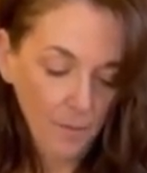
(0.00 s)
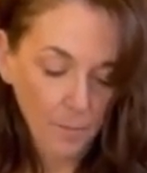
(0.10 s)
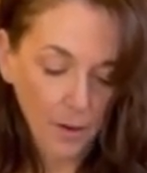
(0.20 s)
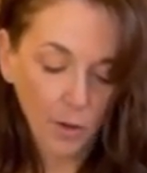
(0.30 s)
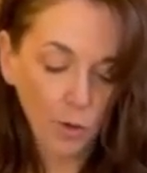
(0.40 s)

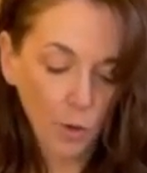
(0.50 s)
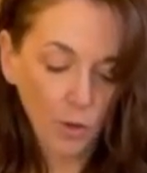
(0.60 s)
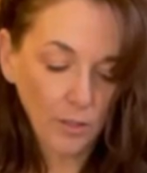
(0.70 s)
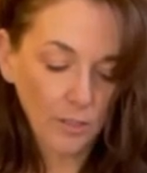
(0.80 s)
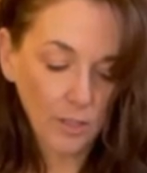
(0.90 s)
But our
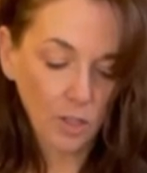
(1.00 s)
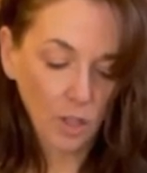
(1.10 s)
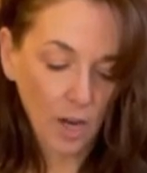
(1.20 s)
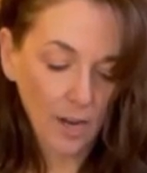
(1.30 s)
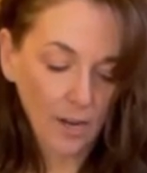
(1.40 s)
goal is to
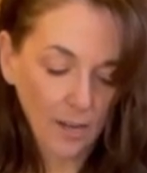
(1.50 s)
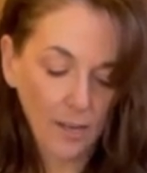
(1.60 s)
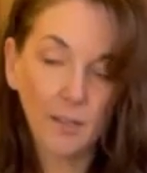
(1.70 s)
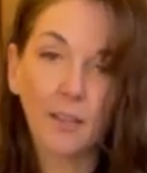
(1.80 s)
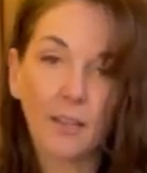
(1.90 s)
try,
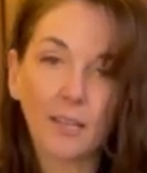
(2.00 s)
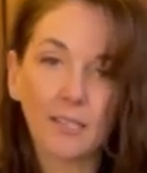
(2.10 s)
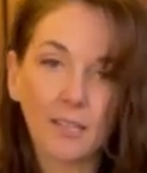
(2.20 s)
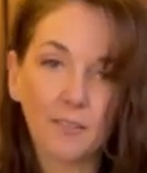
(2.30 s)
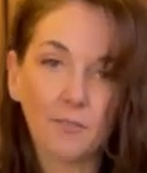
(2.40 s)
like I
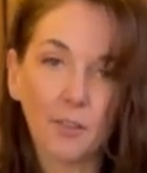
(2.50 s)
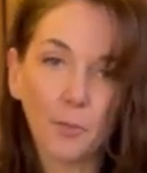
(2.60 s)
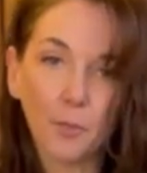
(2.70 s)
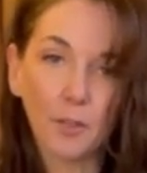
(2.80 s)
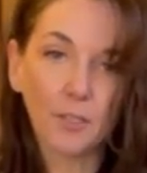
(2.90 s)
said, for the
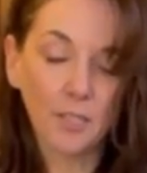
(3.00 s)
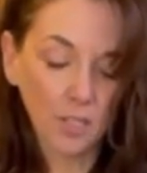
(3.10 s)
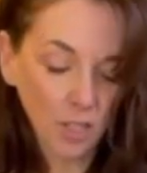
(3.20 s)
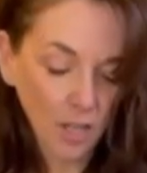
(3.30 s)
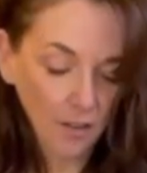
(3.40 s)

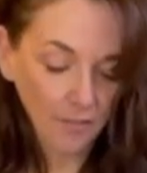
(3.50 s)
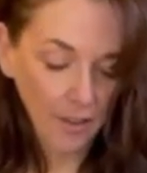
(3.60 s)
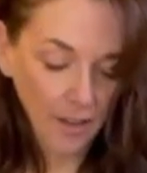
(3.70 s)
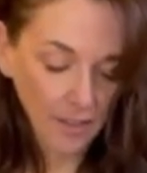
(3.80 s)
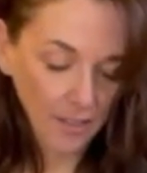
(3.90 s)
precision
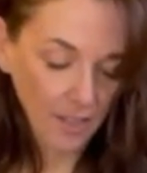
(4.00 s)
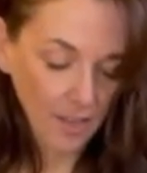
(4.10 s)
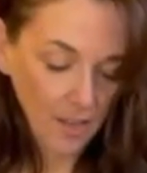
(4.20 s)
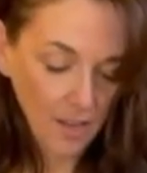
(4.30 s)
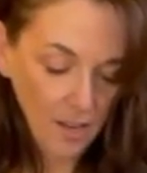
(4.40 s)
effect,
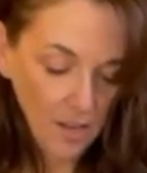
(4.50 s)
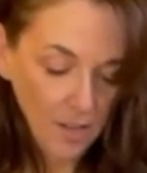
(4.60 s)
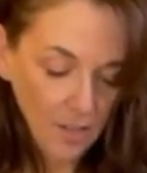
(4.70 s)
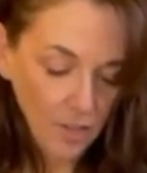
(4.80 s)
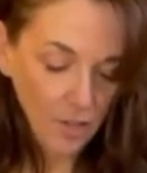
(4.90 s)

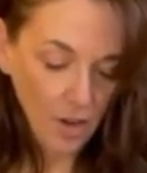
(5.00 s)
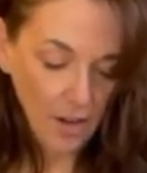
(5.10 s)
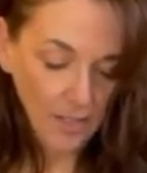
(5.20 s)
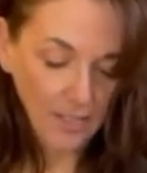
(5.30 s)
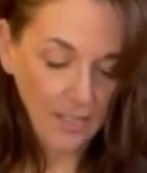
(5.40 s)

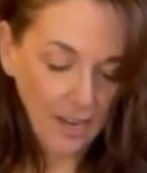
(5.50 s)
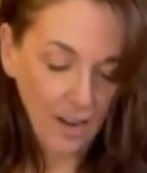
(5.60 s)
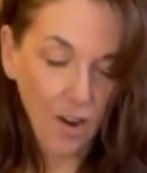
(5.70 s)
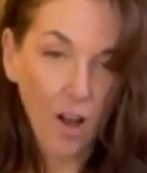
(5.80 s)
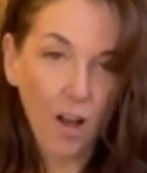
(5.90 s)
try to
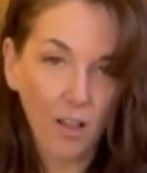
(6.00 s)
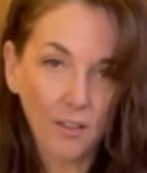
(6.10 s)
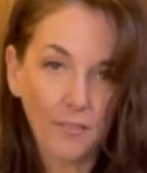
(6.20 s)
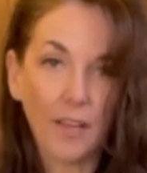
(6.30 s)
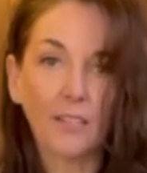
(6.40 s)
get all
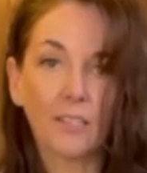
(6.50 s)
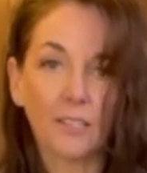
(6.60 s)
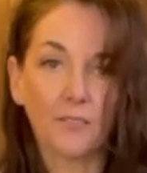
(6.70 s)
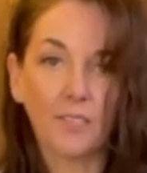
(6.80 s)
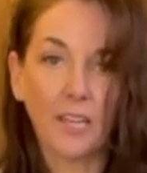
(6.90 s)
of that
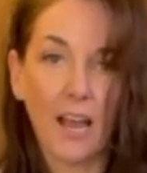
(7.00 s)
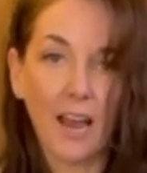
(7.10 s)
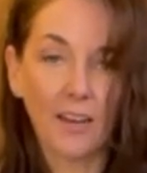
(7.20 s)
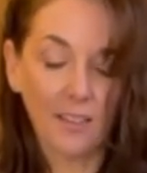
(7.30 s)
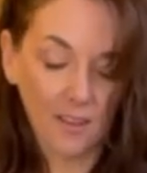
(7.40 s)
sifted
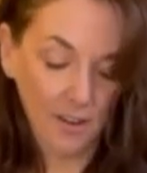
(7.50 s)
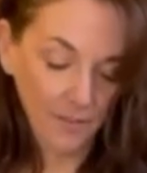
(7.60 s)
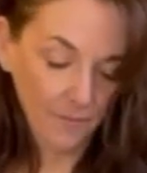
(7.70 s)
out of there.